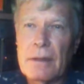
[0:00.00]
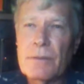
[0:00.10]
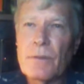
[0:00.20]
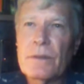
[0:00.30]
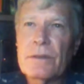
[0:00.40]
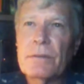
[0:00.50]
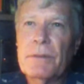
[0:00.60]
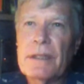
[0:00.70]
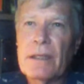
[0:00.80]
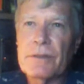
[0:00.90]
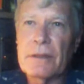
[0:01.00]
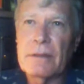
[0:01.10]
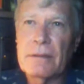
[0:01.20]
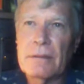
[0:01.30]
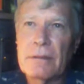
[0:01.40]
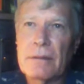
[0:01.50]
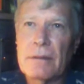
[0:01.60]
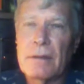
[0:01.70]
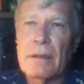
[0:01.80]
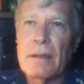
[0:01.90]
It wants to be healthy,
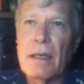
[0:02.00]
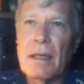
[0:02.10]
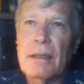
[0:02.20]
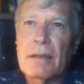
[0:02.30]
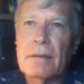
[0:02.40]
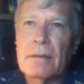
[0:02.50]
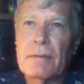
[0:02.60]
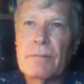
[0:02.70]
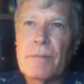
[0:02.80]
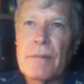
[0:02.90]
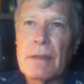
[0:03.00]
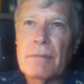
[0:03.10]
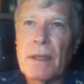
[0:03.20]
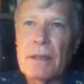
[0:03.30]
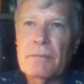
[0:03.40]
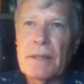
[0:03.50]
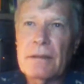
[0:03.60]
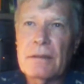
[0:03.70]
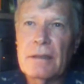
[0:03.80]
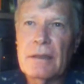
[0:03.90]
and modern
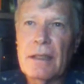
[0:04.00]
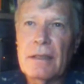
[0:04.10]
medicine